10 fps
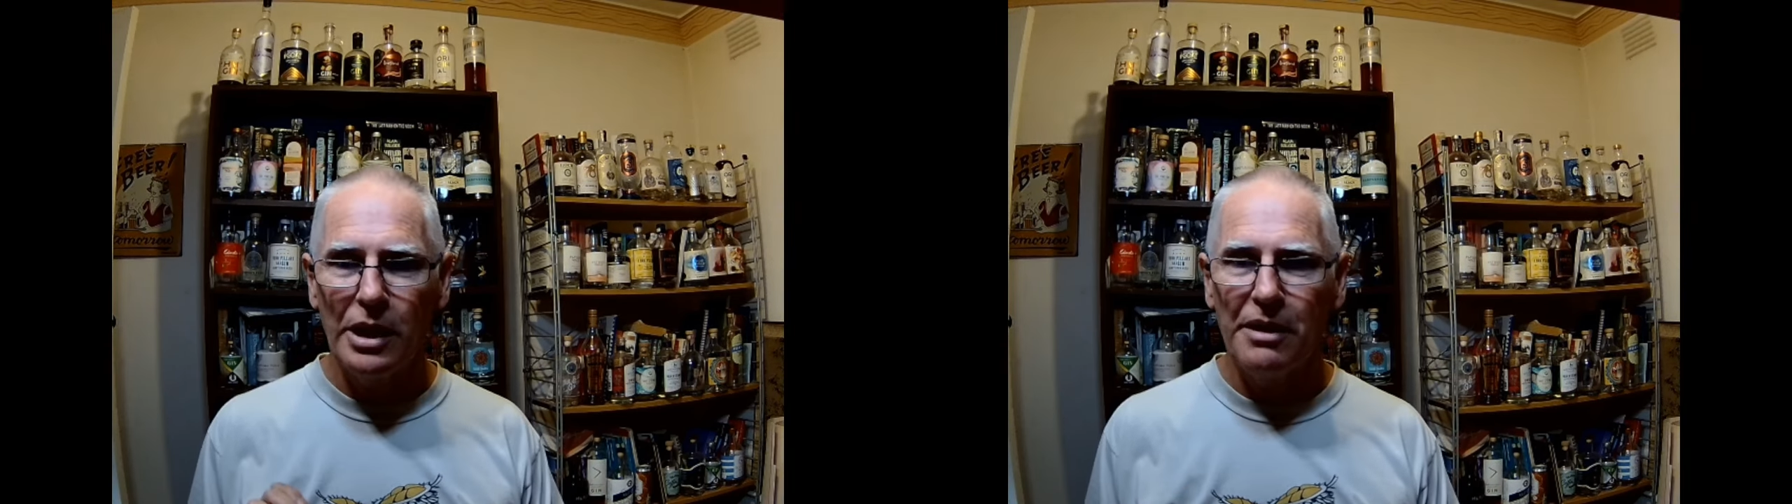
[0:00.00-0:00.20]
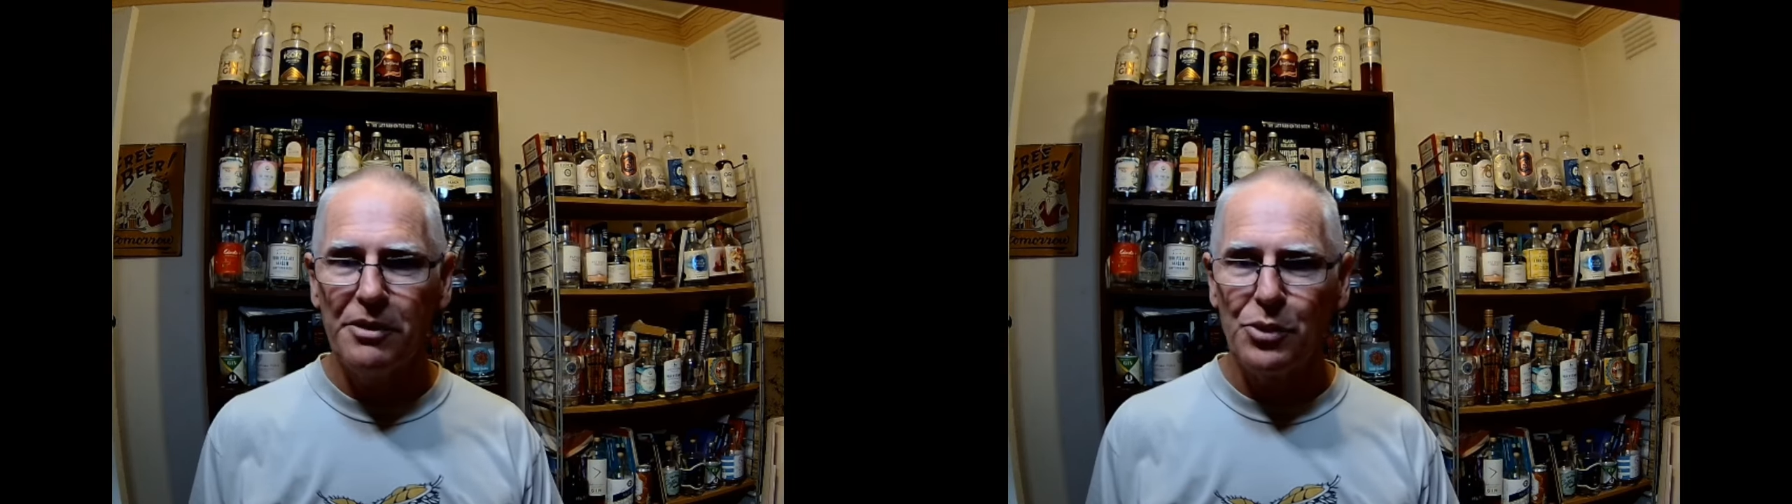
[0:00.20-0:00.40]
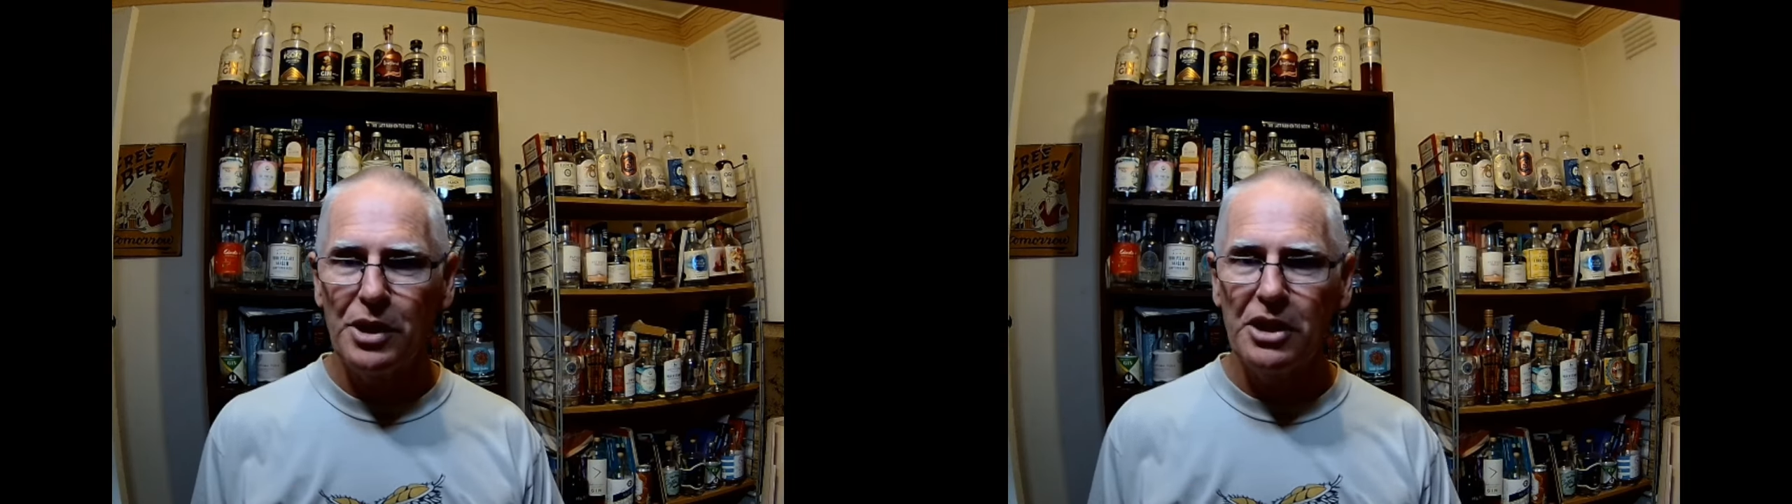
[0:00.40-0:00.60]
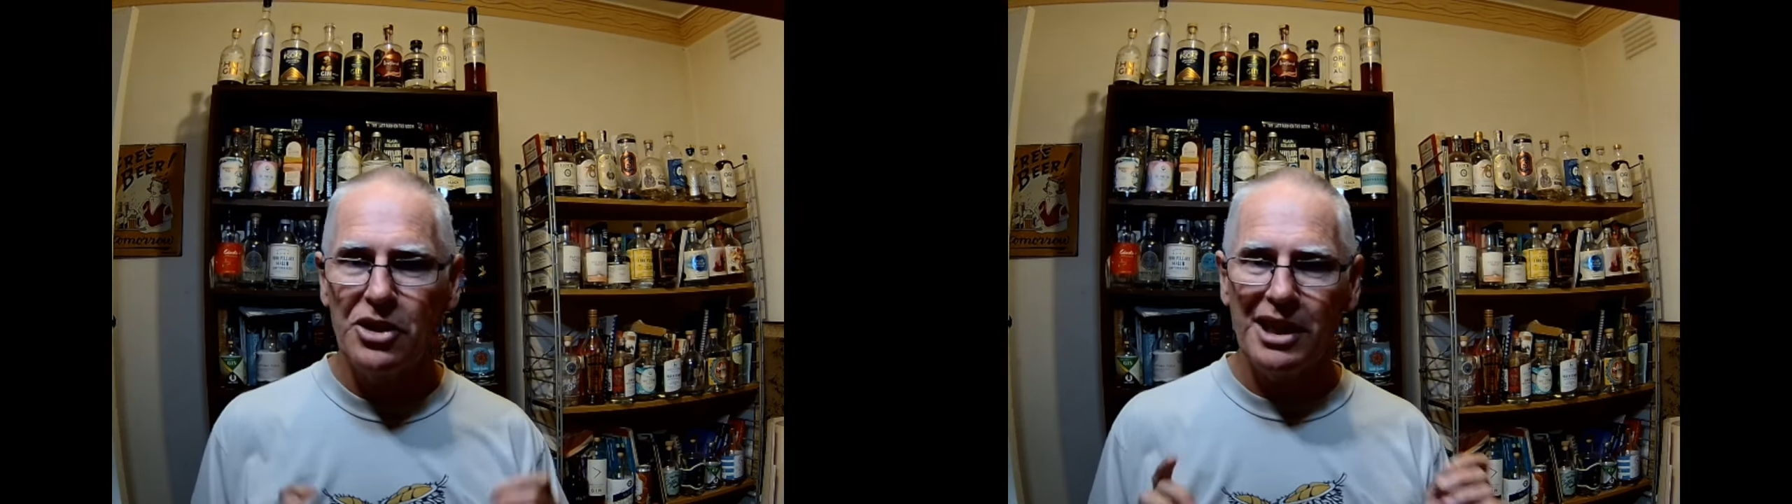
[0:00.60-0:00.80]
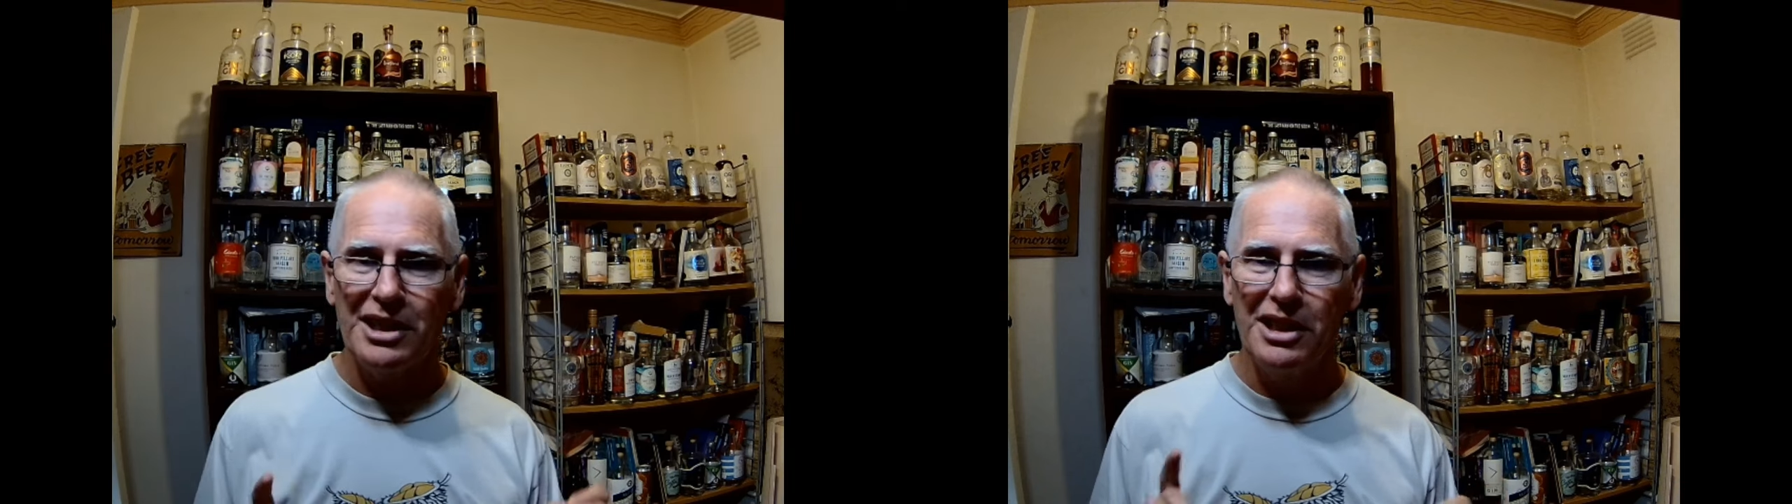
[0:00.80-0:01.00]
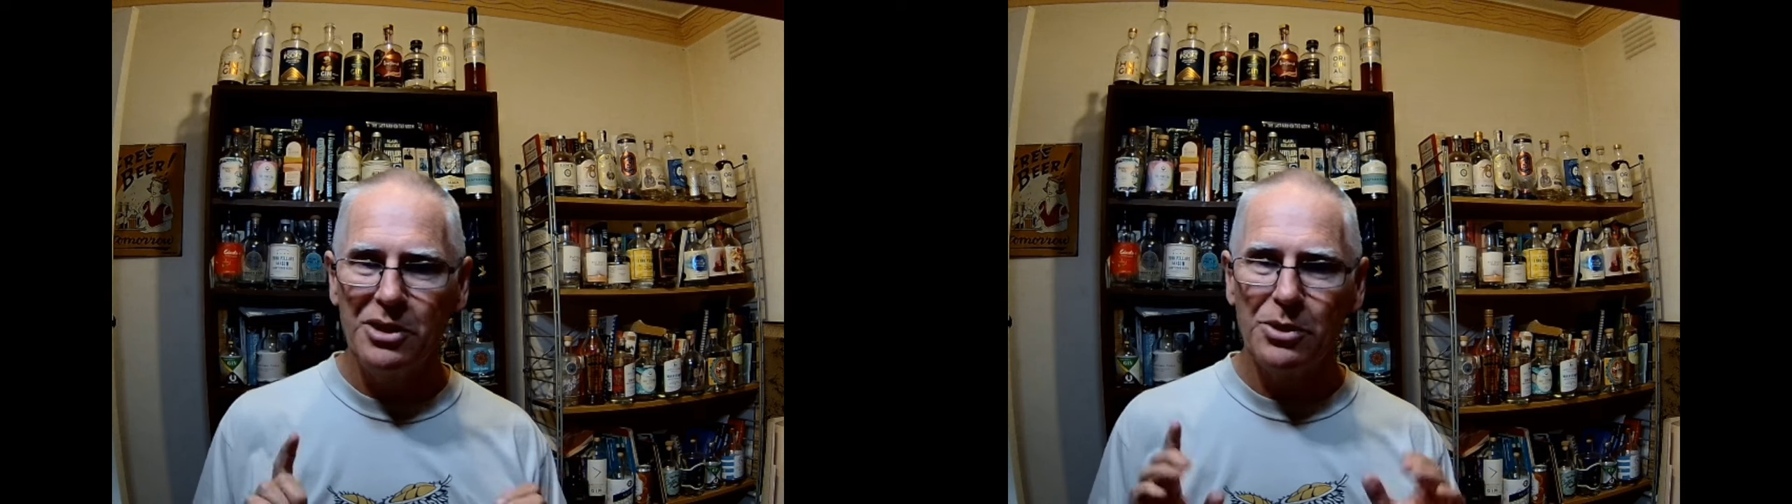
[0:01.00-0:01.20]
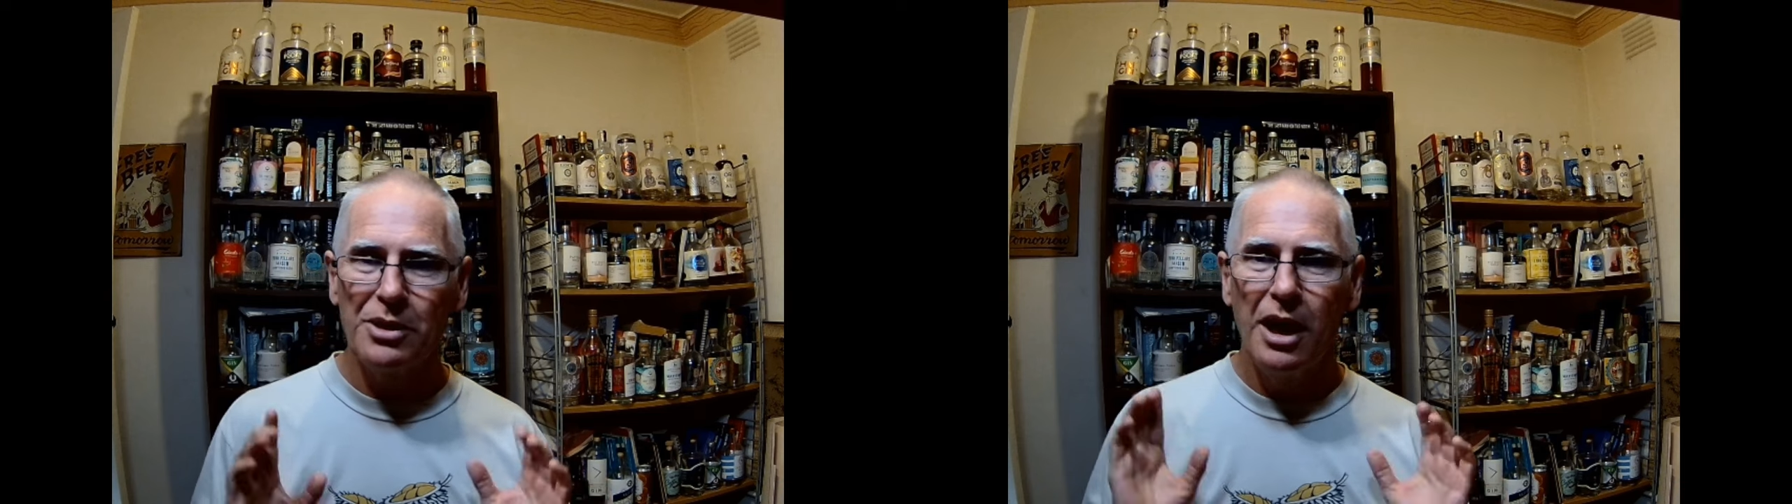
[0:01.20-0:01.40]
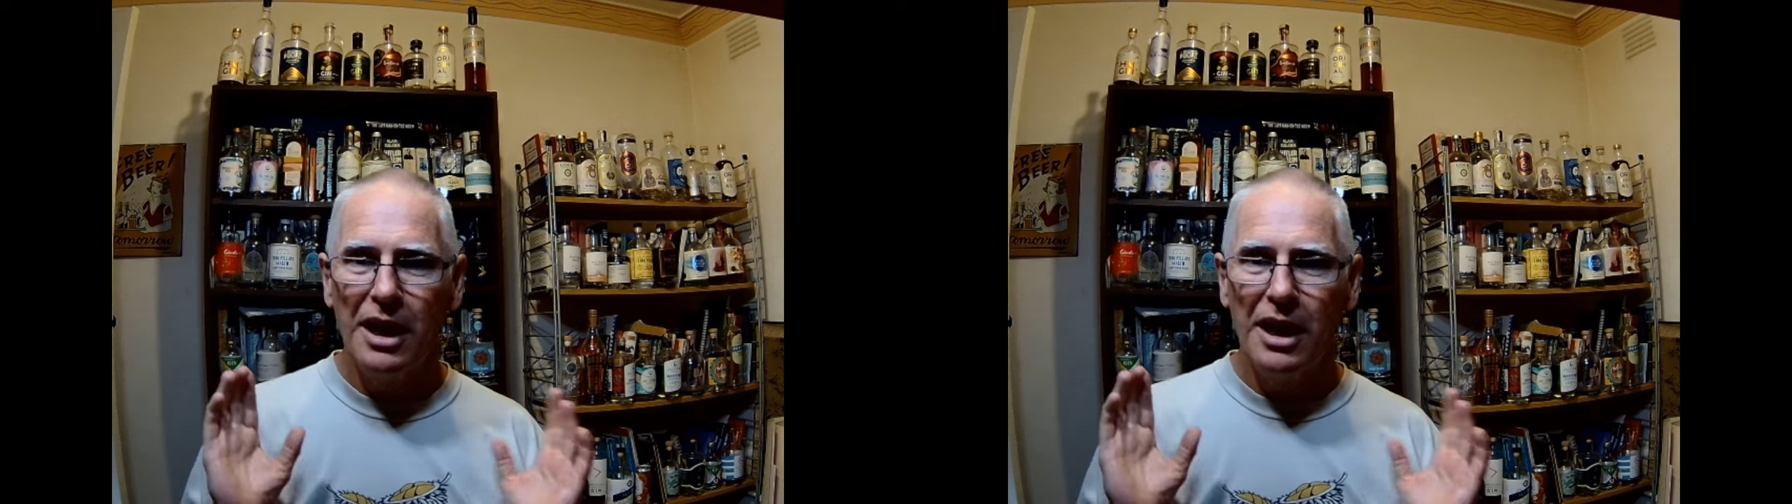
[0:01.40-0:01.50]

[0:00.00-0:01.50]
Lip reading: ever drink Jack Daniels.